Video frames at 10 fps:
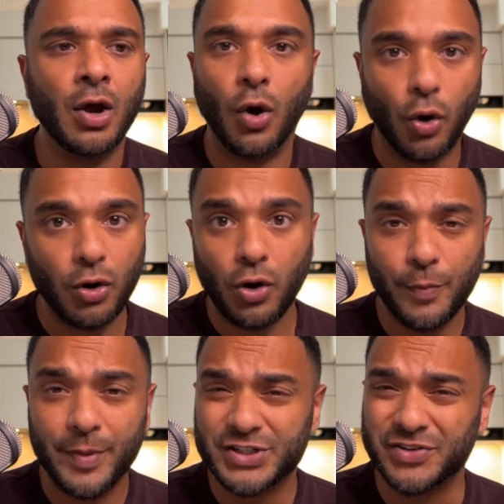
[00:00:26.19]
or a whole
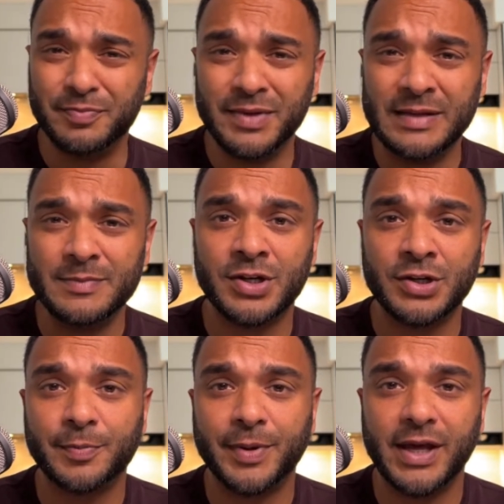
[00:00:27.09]
bunch of memes on
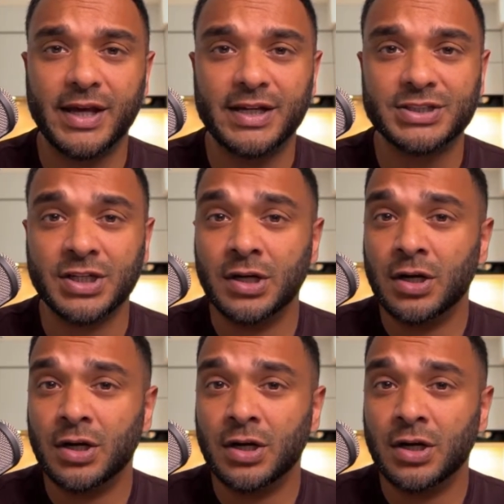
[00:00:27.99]
your page.